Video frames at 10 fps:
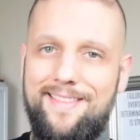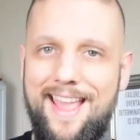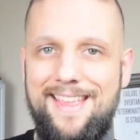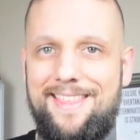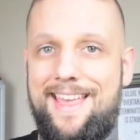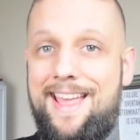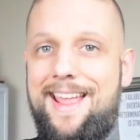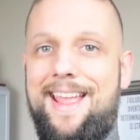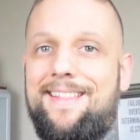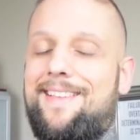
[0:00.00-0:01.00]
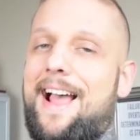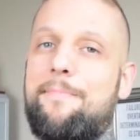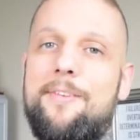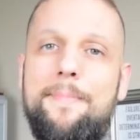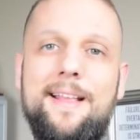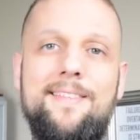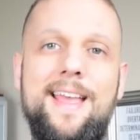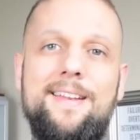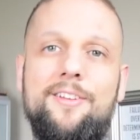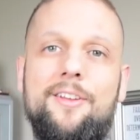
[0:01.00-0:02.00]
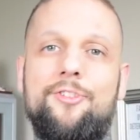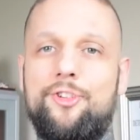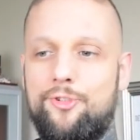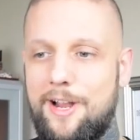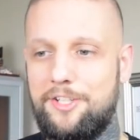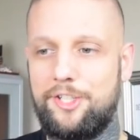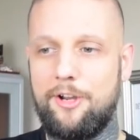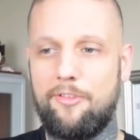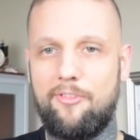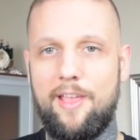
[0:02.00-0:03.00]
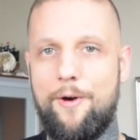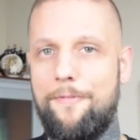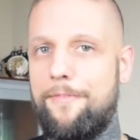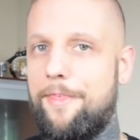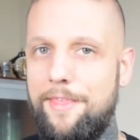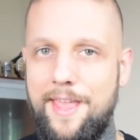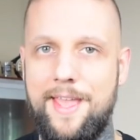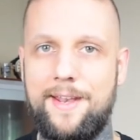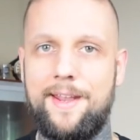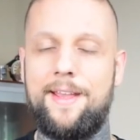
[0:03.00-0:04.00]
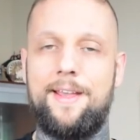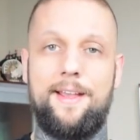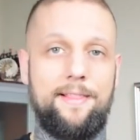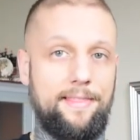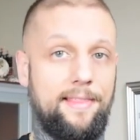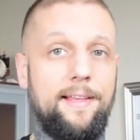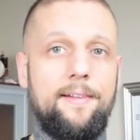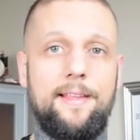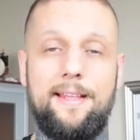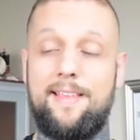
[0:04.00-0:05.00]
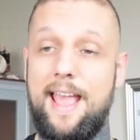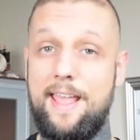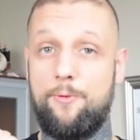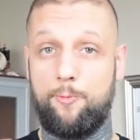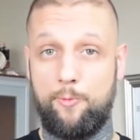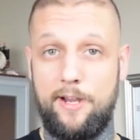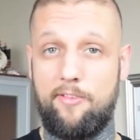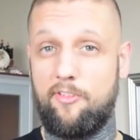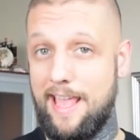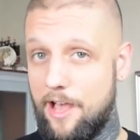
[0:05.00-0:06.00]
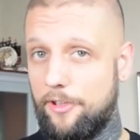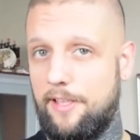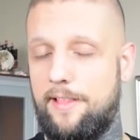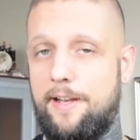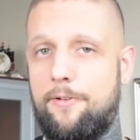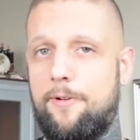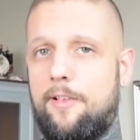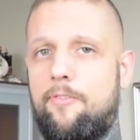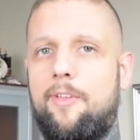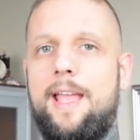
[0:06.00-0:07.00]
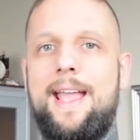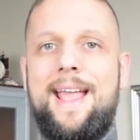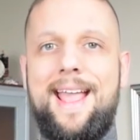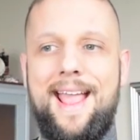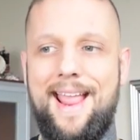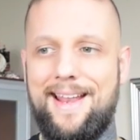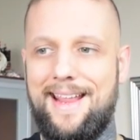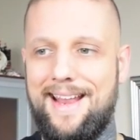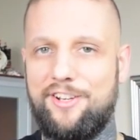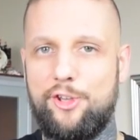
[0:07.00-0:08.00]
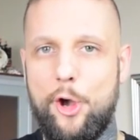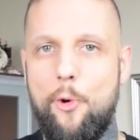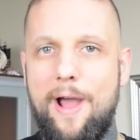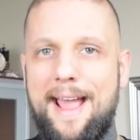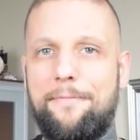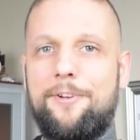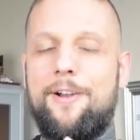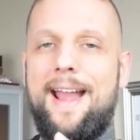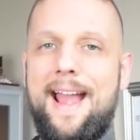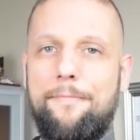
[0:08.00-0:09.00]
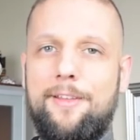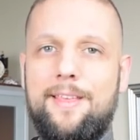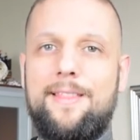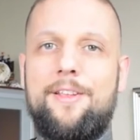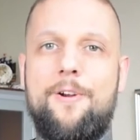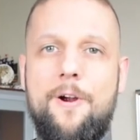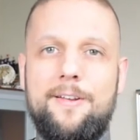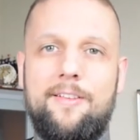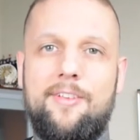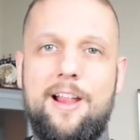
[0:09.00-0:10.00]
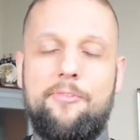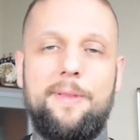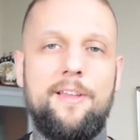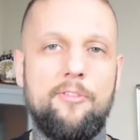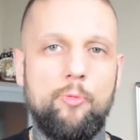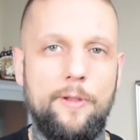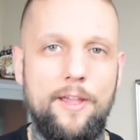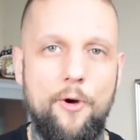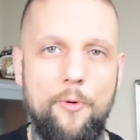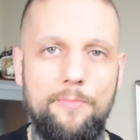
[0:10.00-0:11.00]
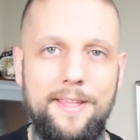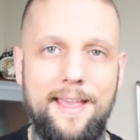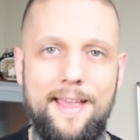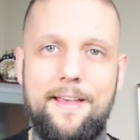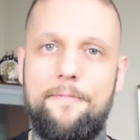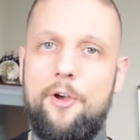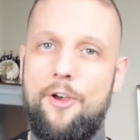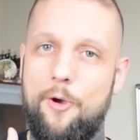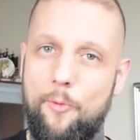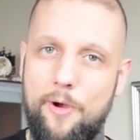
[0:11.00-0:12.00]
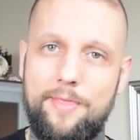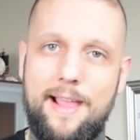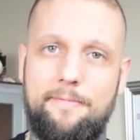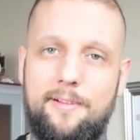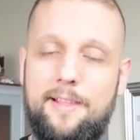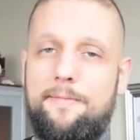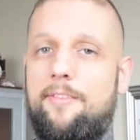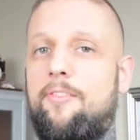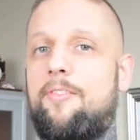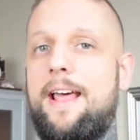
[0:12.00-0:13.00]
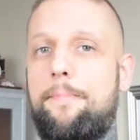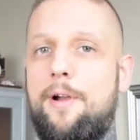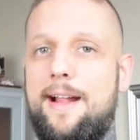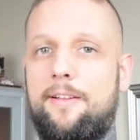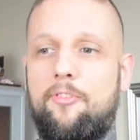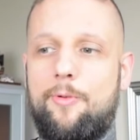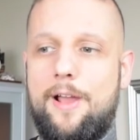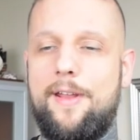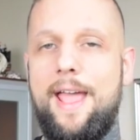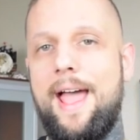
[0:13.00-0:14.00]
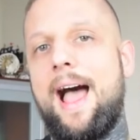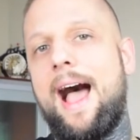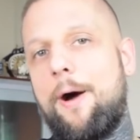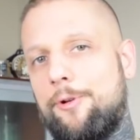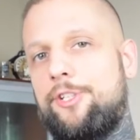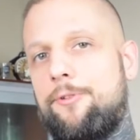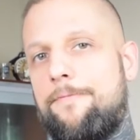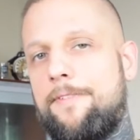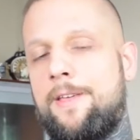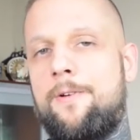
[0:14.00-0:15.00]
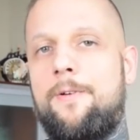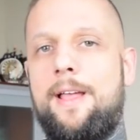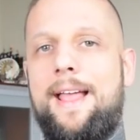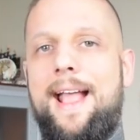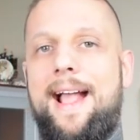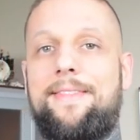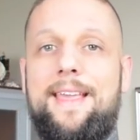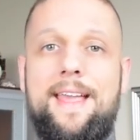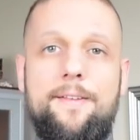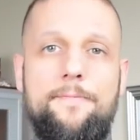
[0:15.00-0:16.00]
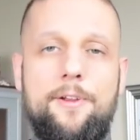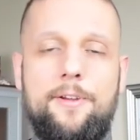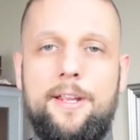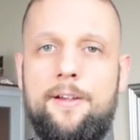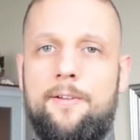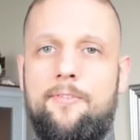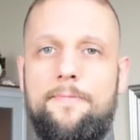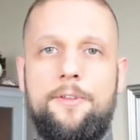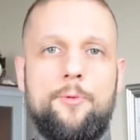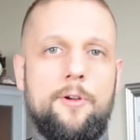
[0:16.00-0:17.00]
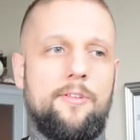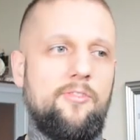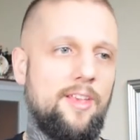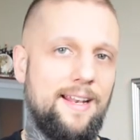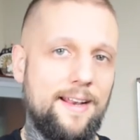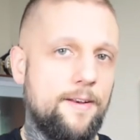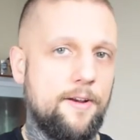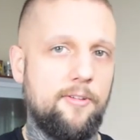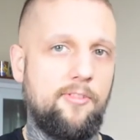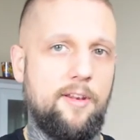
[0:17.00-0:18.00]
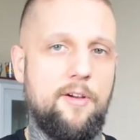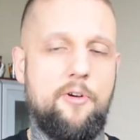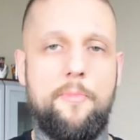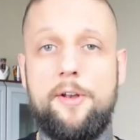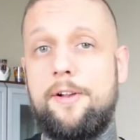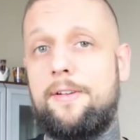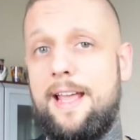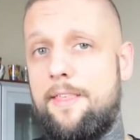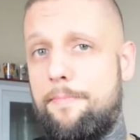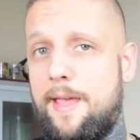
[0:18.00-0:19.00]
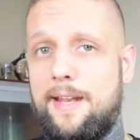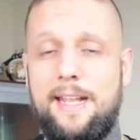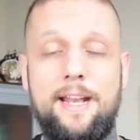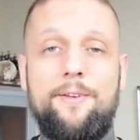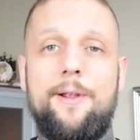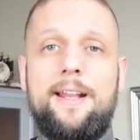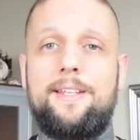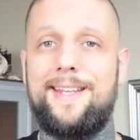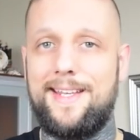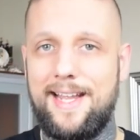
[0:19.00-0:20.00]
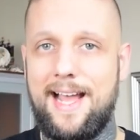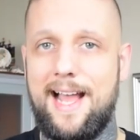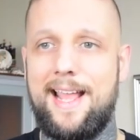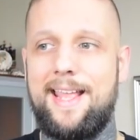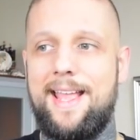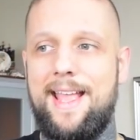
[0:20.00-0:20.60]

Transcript: take that and times it by 10. Stretch yourself thin. Literally take risk, calculated risk, and go after everything that your heart desires, because we only have one life to live. This is not a practice round. How would you feel at the end of your years if you were sitting in a nursing home on your deathbed getting ready to die